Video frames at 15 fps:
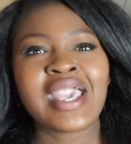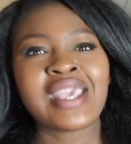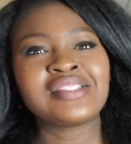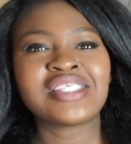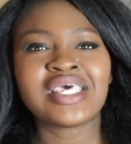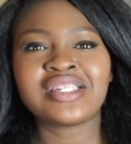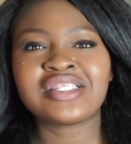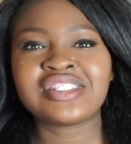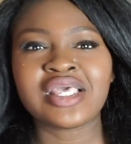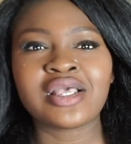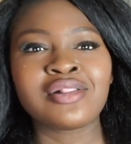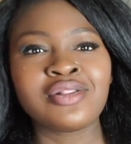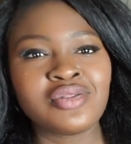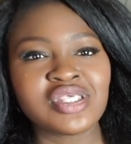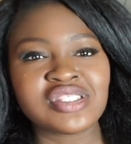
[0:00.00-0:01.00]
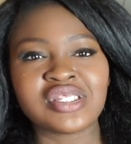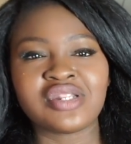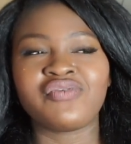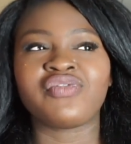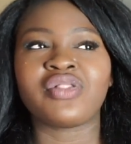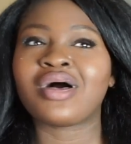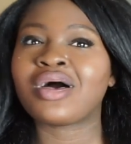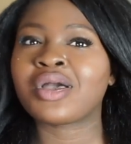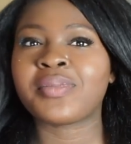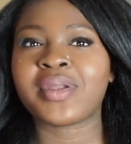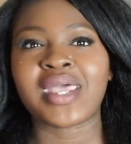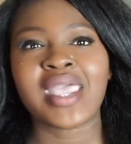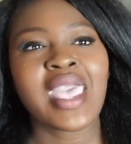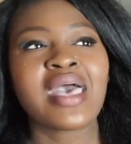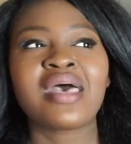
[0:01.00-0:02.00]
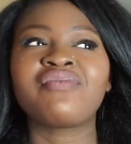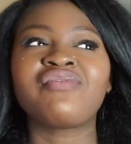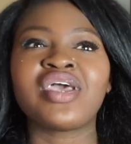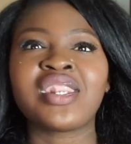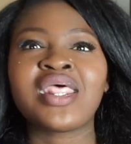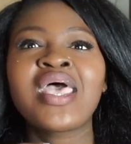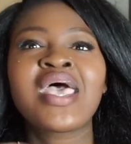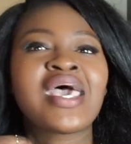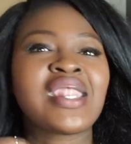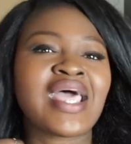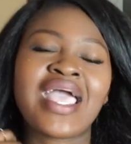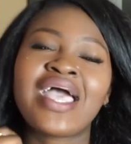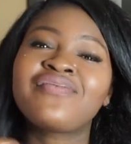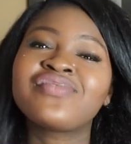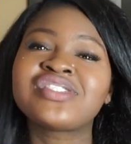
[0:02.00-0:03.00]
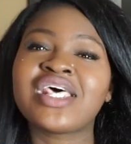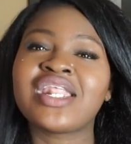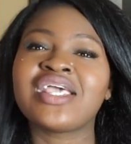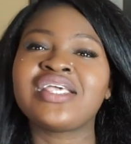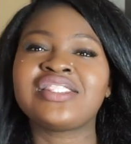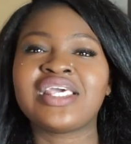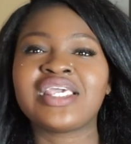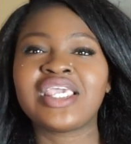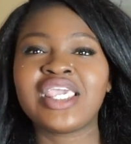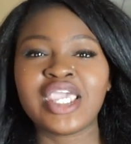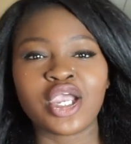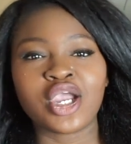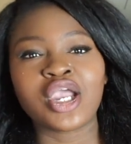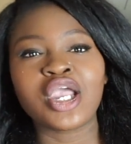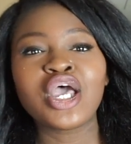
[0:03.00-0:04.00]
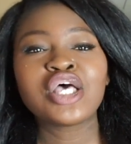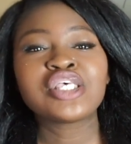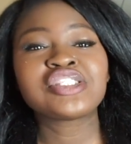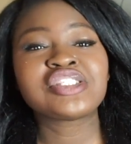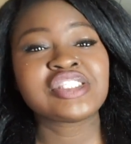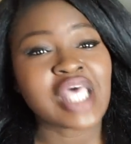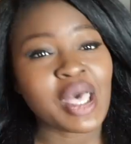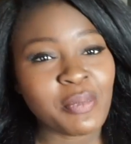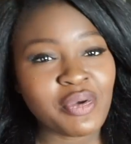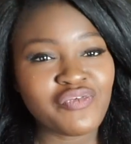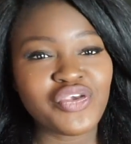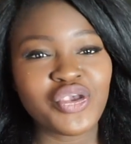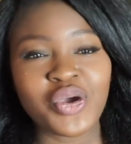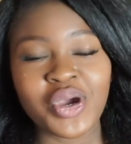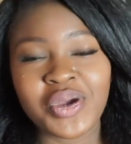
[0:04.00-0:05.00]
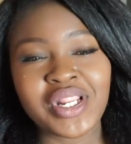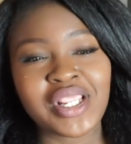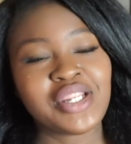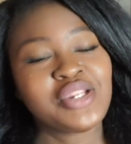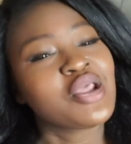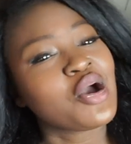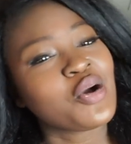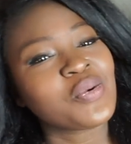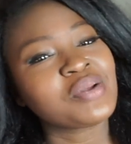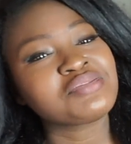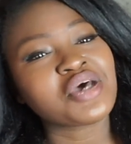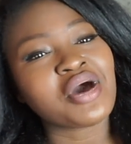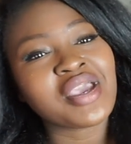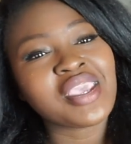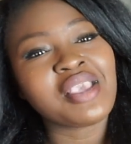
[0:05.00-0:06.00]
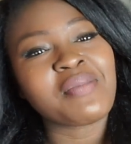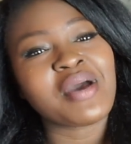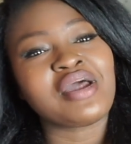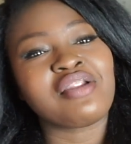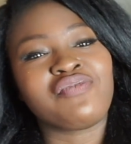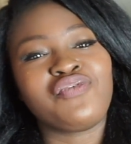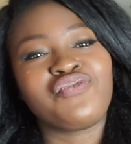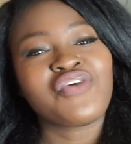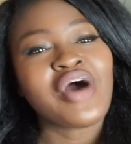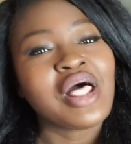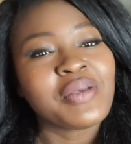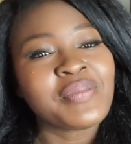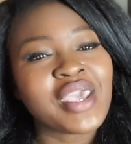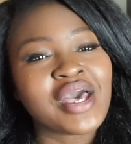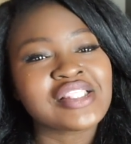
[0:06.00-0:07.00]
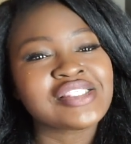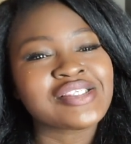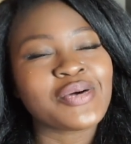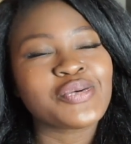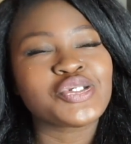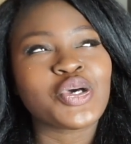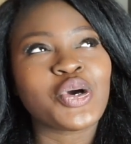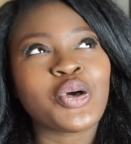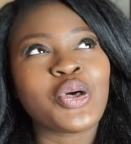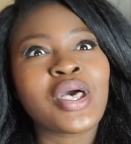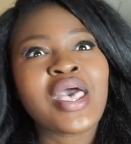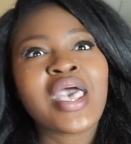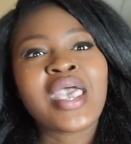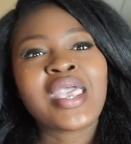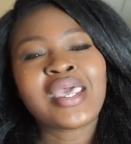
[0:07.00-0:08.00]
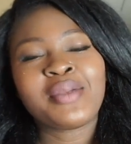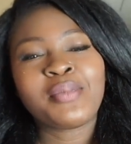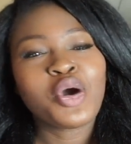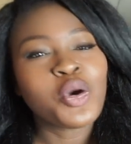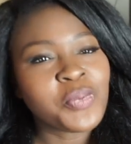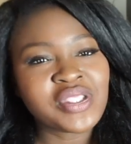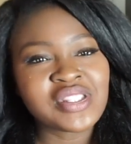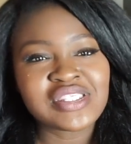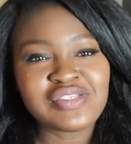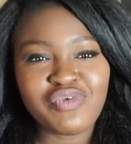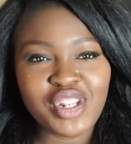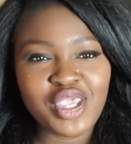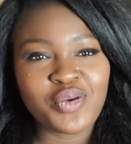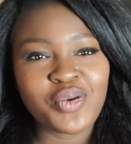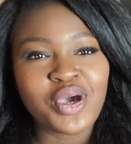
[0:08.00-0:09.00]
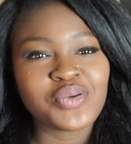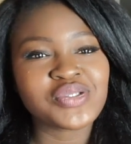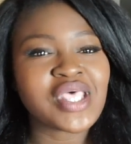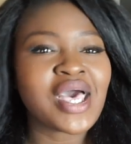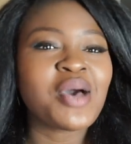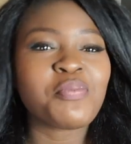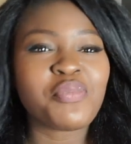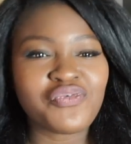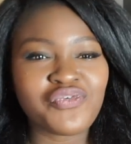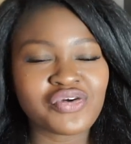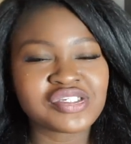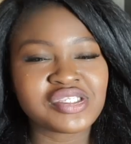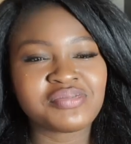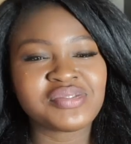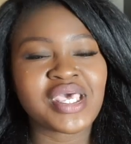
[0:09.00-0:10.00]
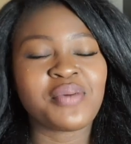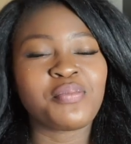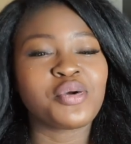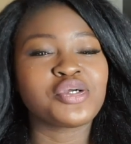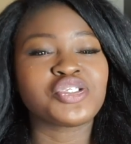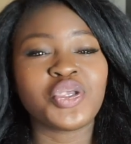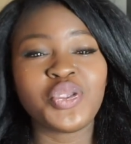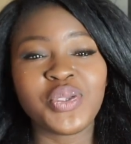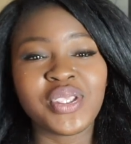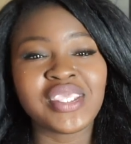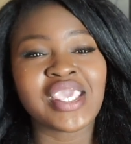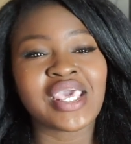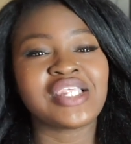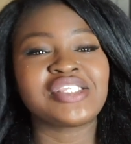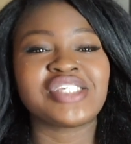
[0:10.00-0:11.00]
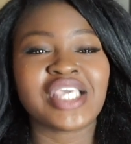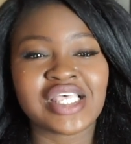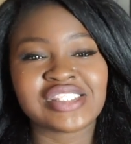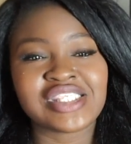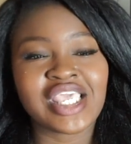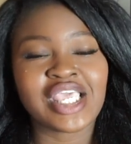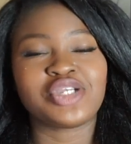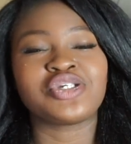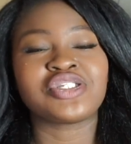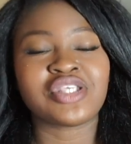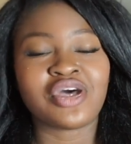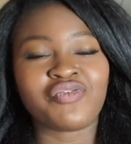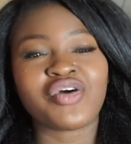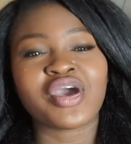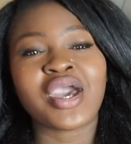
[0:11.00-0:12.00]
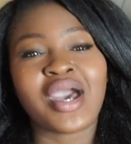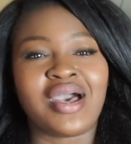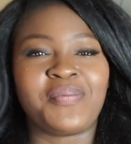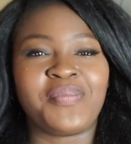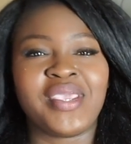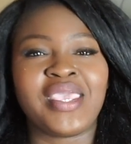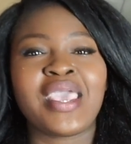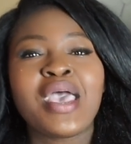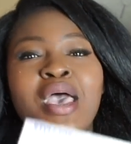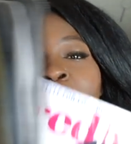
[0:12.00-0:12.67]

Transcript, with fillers: I intended to include this in the vlog, but I haven't, and I haven't said anything here. Some of you already know what I'm talking about if you follow me on social, and I'm hoping this video goes up before September so you can get a chance to get yourself a copy.